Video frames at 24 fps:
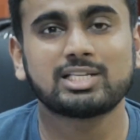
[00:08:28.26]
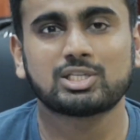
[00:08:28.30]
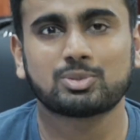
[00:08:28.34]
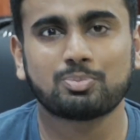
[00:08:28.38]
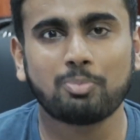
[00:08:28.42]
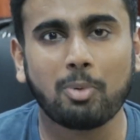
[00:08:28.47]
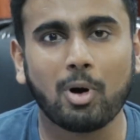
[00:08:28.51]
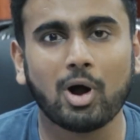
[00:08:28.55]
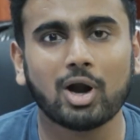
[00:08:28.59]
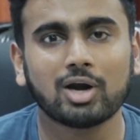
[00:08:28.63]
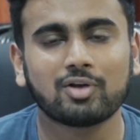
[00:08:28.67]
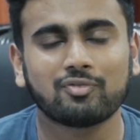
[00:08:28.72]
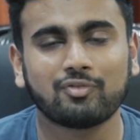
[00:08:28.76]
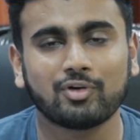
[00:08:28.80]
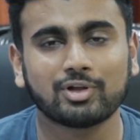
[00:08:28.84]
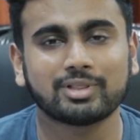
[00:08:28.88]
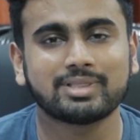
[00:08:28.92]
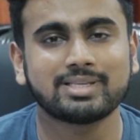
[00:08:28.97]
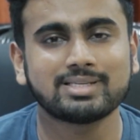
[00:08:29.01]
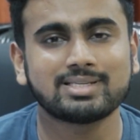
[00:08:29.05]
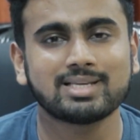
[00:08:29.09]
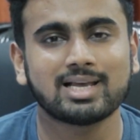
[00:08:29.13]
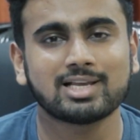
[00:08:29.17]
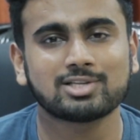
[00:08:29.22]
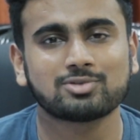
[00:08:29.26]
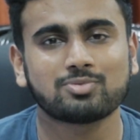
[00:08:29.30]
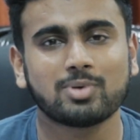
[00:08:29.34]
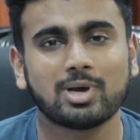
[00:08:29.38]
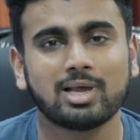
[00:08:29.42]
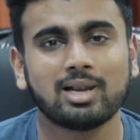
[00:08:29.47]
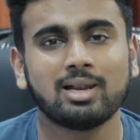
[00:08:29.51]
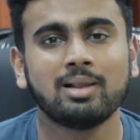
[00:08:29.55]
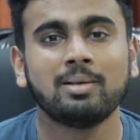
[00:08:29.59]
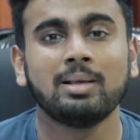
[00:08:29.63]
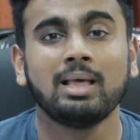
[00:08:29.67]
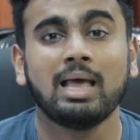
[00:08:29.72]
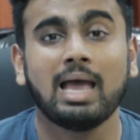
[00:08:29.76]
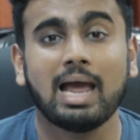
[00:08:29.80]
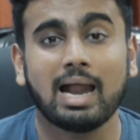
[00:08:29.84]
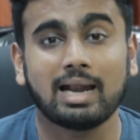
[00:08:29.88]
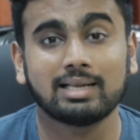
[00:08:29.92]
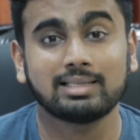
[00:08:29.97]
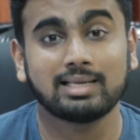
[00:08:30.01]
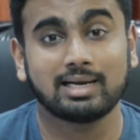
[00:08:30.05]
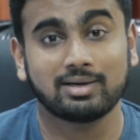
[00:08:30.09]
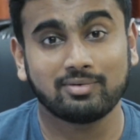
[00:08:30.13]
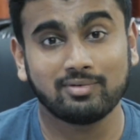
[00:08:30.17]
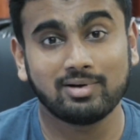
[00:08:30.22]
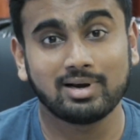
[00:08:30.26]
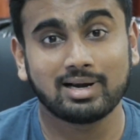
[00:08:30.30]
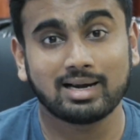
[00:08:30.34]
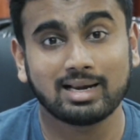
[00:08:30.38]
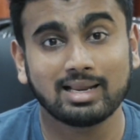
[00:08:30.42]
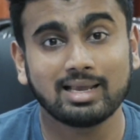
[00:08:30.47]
spot for this as well, and that will